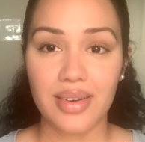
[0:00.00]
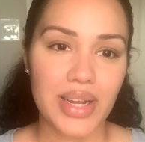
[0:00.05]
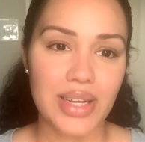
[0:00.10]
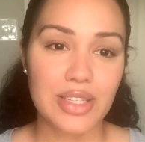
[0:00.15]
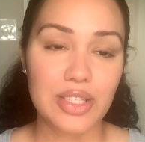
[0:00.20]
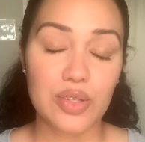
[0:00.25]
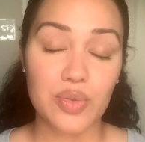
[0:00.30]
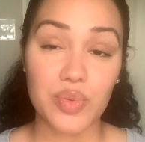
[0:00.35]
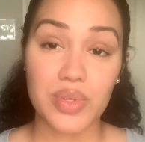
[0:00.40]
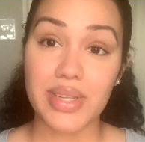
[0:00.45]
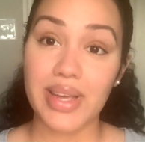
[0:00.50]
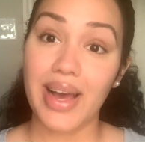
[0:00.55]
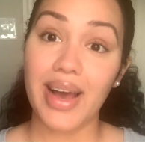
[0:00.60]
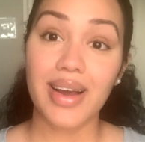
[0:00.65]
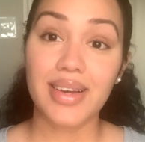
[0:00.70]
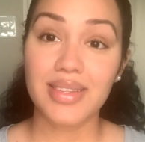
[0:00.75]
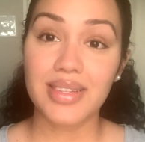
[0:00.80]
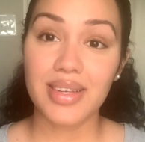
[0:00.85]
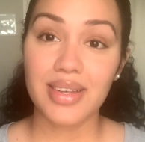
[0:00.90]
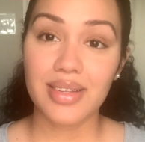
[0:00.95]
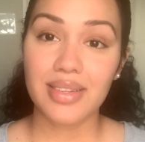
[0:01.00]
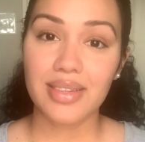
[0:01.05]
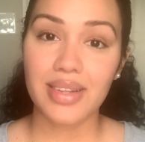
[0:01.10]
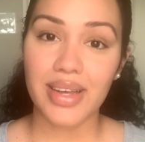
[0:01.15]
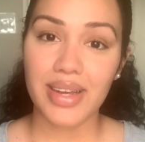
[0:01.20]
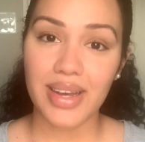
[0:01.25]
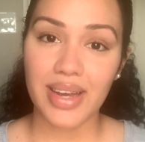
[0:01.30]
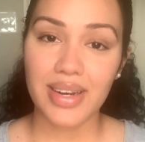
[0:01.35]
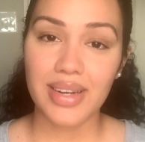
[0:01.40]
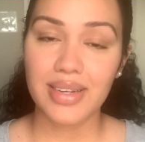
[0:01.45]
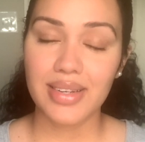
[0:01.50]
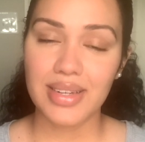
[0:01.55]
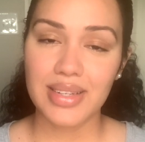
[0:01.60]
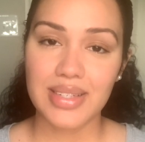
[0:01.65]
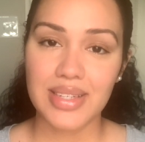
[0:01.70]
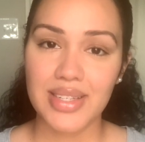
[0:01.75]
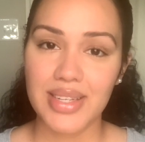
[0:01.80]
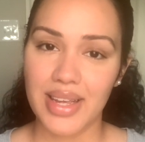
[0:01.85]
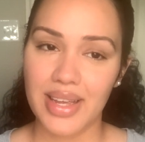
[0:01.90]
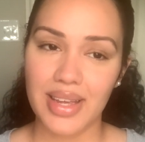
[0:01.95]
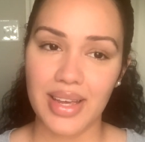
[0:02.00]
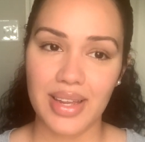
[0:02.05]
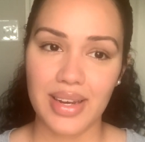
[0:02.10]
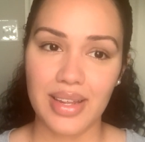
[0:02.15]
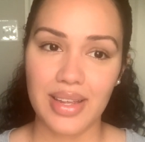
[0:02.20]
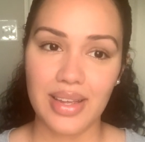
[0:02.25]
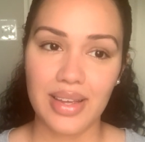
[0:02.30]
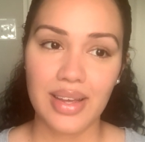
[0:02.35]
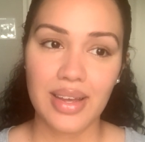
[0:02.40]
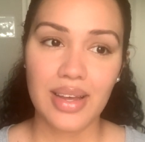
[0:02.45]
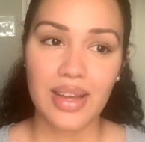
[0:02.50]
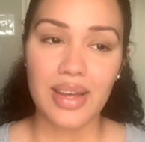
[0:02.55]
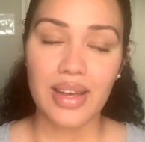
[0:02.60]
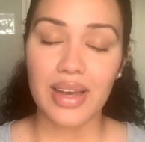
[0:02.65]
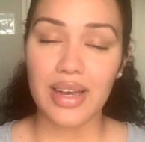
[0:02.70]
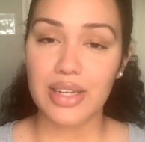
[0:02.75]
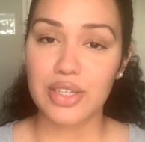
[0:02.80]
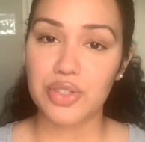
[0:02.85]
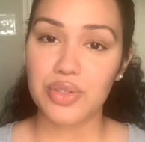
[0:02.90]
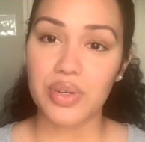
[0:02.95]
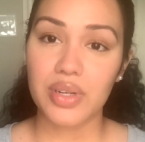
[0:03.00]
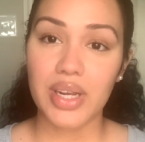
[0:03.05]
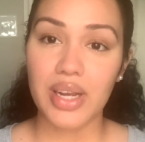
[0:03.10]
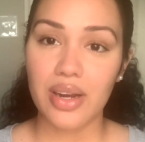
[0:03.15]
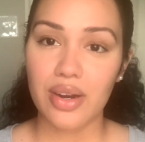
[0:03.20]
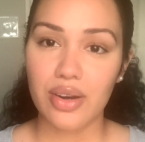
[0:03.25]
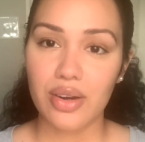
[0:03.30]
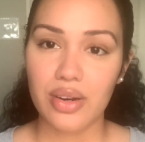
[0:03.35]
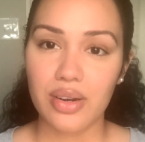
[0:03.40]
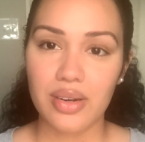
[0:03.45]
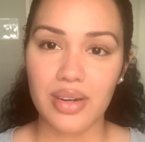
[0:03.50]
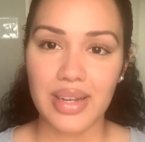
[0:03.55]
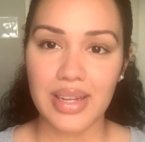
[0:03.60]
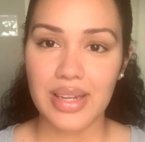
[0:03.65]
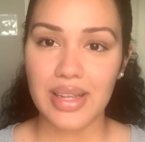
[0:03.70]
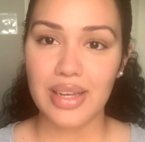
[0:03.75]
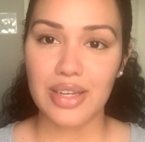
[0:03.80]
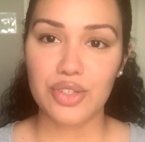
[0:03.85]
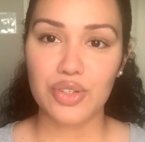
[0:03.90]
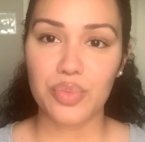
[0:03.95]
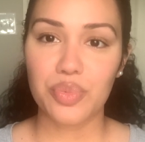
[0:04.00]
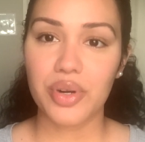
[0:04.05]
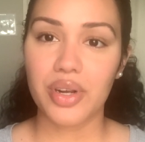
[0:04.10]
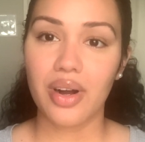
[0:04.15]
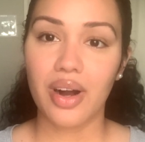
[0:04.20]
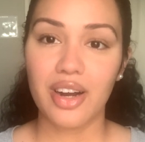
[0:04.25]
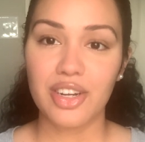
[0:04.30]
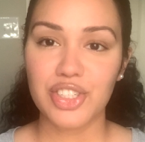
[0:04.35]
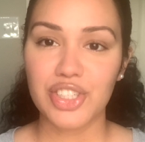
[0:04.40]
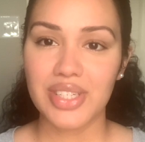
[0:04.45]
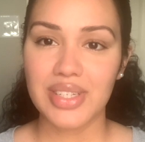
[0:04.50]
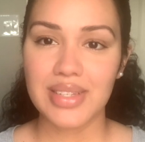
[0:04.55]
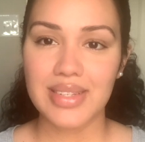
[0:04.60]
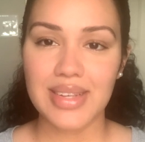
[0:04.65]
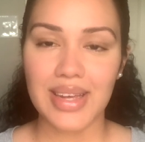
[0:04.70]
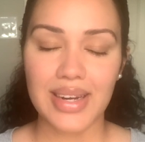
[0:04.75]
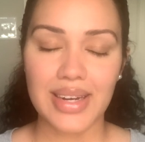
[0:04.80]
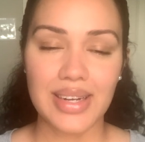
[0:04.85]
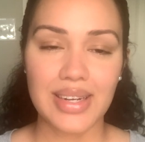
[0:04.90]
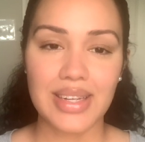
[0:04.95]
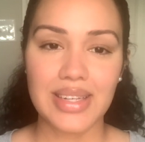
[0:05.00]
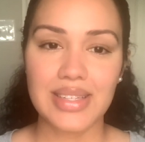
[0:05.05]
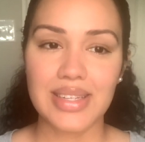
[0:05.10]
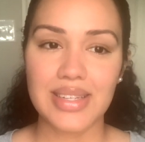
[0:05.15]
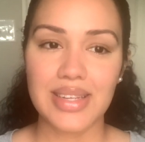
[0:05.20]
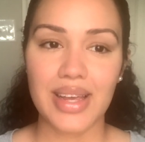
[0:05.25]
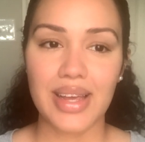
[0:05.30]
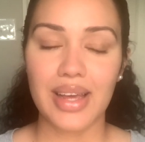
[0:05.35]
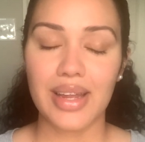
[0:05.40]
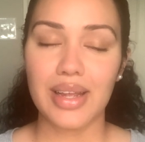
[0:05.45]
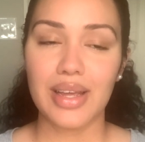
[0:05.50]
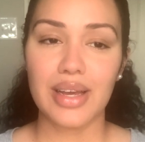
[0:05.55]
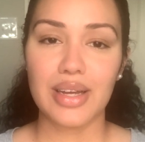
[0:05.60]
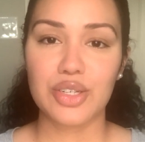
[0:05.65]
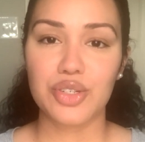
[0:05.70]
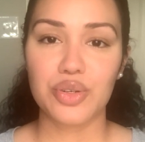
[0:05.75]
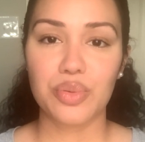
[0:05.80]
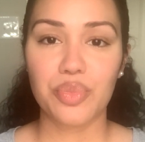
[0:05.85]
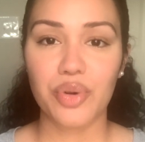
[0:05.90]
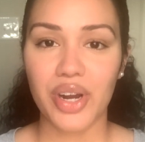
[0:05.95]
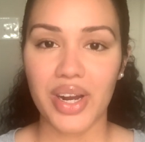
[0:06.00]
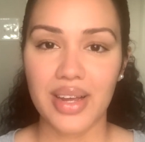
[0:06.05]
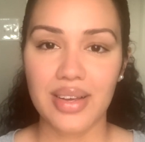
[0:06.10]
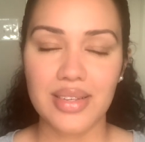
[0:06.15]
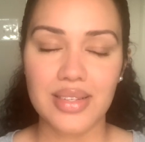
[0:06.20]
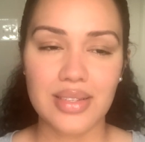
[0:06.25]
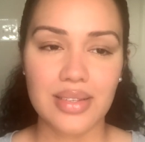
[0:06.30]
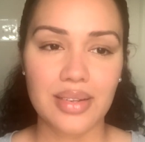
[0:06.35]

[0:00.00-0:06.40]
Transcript: I just was acting like I didn't need to take any extra care, any extra precautions. I didn't need to take any extra breaks.